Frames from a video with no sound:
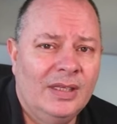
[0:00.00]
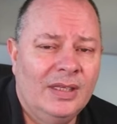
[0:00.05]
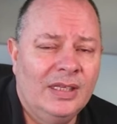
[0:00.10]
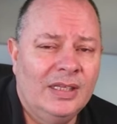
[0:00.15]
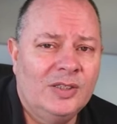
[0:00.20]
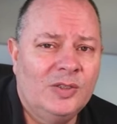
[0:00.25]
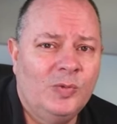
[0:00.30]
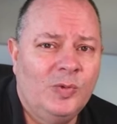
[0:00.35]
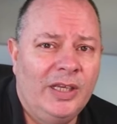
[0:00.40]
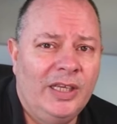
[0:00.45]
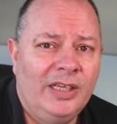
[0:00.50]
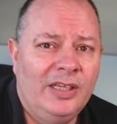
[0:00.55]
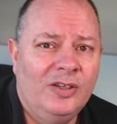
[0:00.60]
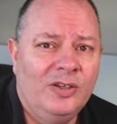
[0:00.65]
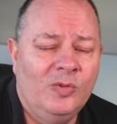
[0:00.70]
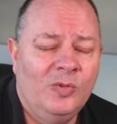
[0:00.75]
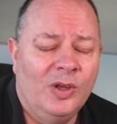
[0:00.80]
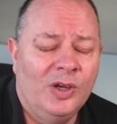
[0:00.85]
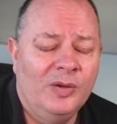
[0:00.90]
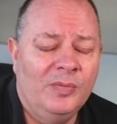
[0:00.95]
this week
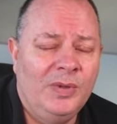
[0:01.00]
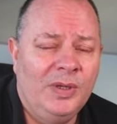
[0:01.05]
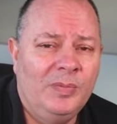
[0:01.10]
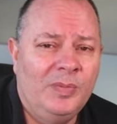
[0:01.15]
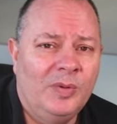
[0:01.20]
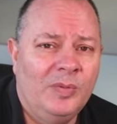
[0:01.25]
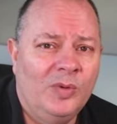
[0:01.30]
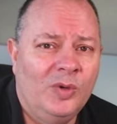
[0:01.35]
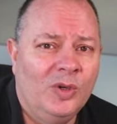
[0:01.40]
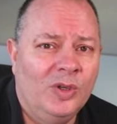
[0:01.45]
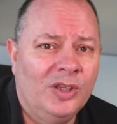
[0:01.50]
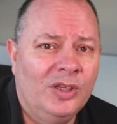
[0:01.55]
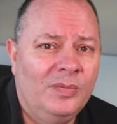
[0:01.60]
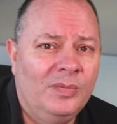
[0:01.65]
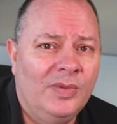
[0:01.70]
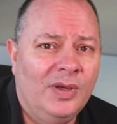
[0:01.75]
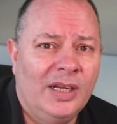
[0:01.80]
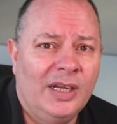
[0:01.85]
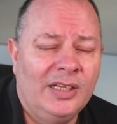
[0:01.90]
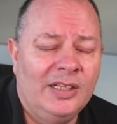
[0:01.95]
who wanted me to promote
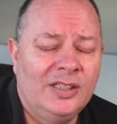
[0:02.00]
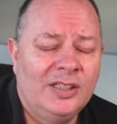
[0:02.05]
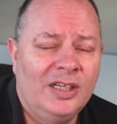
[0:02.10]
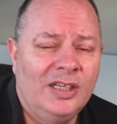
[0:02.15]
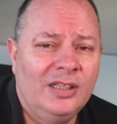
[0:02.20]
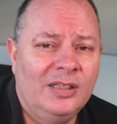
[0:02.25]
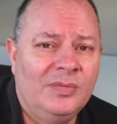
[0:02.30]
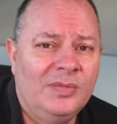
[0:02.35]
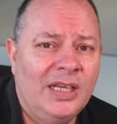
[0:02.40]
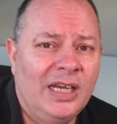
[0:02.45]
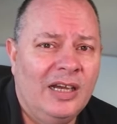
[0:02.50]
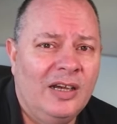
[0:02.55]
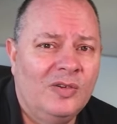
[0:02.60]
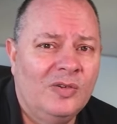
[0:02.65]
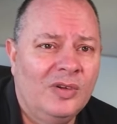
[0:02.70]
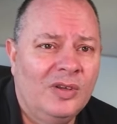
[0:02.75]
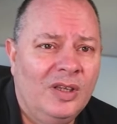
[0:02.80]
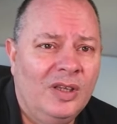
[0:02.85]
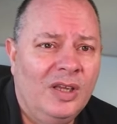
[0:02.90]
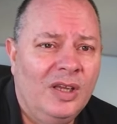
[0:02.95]
them, and I turned them
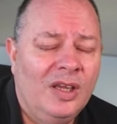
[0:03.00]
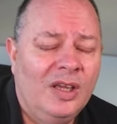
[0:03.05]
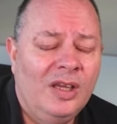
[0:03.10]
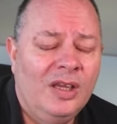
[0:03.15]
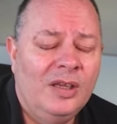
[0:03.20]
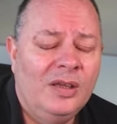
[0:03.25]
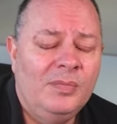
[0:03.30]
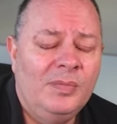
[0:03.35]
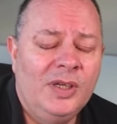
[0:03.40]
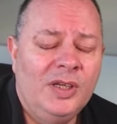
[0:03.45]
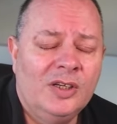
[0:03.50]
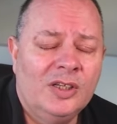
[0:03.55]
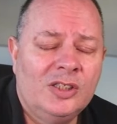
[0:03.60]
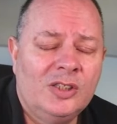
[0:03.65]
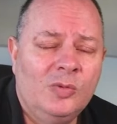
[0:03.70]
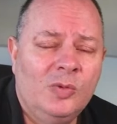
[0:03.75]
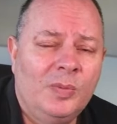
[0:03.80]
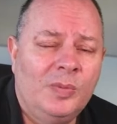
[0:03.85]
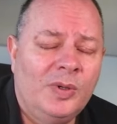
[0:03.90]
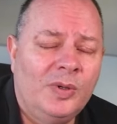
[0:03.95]
down because
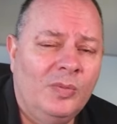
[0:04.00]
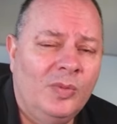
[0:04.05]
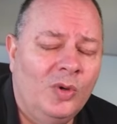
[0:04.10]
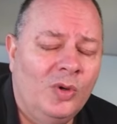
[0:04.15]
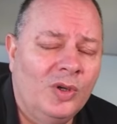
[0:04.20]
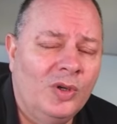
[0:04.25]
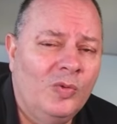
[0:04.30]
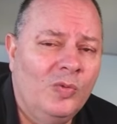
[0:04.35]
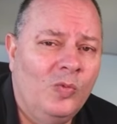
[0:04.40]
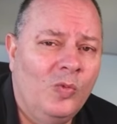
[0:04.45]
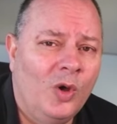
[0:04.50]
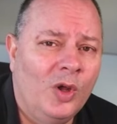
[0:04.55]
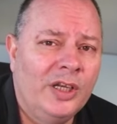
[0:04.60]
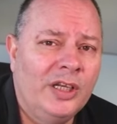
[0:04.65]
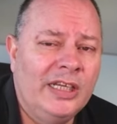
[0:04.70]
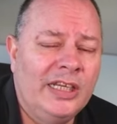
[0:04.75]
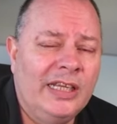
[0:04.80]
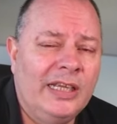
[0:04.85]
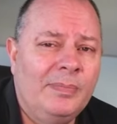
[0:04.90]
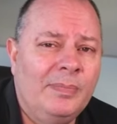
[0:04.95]
they were promoting
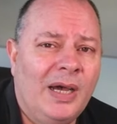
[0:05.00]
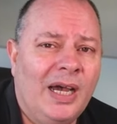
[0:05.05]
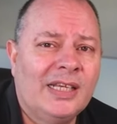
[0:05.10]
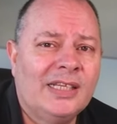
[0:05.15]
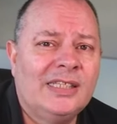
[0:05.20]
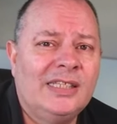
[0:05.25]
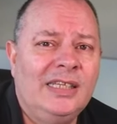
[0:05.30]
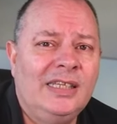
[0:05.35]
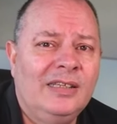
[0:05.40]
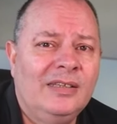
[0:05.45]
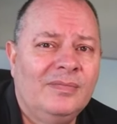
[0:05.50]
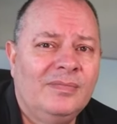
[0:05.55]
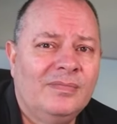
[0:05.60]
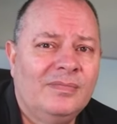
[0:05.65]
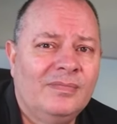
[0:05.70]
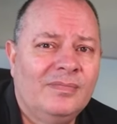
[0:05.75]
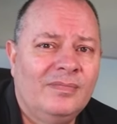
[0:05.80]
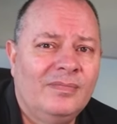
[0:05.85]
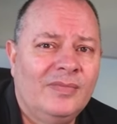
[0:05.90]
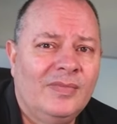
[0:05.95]
one day passing.
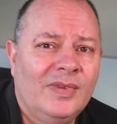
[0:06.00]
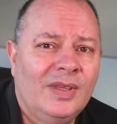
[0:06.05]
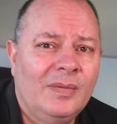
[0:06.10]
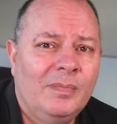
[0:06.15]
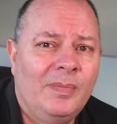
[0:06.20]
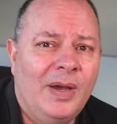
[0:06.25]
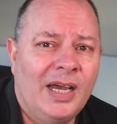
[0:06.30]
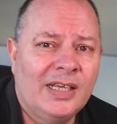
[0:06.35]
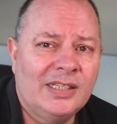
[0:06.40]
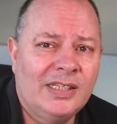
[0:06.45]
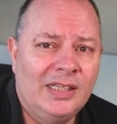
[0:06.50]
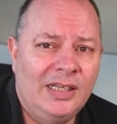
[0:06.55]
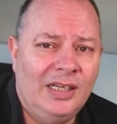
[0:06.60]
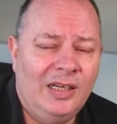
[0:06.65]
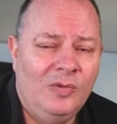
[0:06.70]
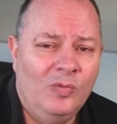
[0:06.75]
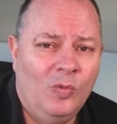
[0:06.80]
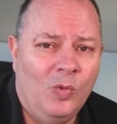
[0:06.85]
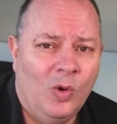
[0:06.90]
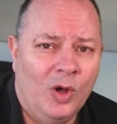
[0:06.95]
Pass it
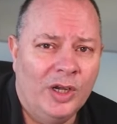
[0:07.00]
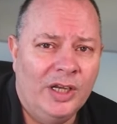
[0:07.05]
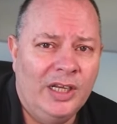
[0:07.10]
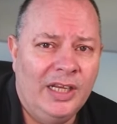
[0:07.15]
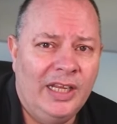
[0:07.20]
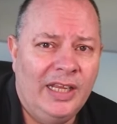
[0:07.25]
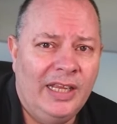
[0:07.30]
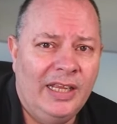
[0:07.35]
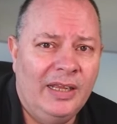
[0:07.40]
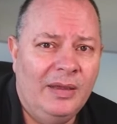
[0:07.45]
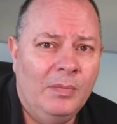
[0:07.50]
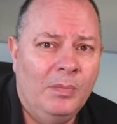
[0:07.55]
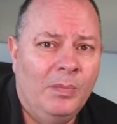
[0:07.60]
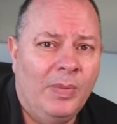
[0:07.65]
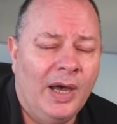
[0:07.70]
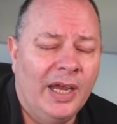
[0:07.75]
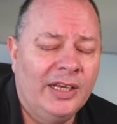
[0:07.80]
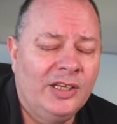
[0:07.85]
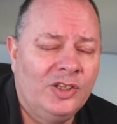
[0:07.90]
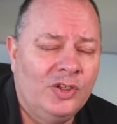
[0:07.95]
in one day
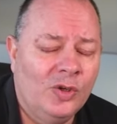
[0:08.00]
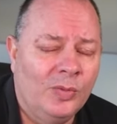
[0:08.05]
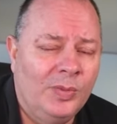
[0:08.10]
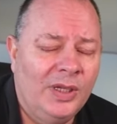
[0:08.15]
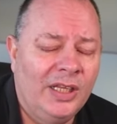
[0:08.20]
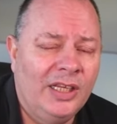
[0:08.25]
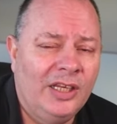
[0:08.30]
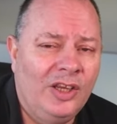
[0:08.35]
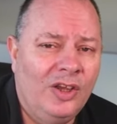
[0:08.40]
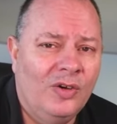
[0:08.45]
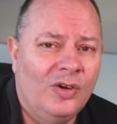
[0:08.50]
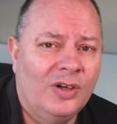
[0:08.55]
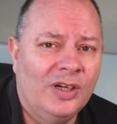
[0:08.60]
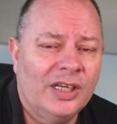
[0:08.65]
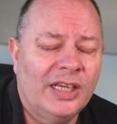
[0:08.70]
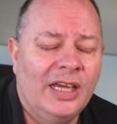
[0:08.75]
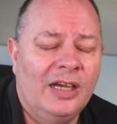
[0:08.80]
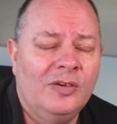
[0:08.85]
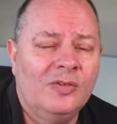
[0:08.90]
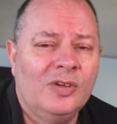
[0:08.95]
by doubling your
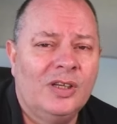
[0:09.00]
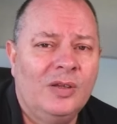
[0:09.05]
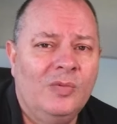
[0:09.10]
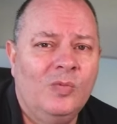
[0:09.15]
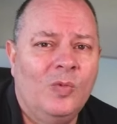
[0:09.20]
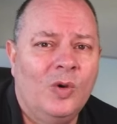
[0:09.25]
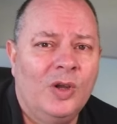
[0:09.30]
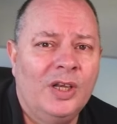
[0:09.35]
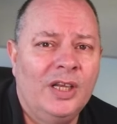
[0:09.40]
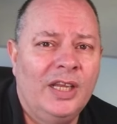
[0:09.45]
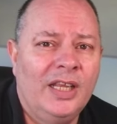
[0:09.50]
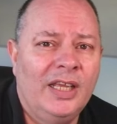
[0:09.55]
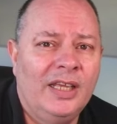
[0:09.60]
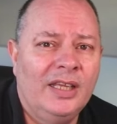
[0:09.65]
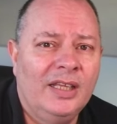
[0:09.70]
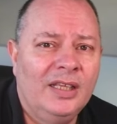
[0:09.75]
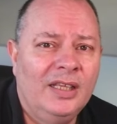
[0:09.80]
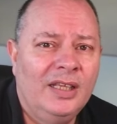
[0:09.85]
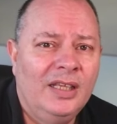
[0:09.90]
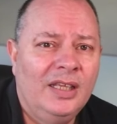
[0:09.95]
account in one day.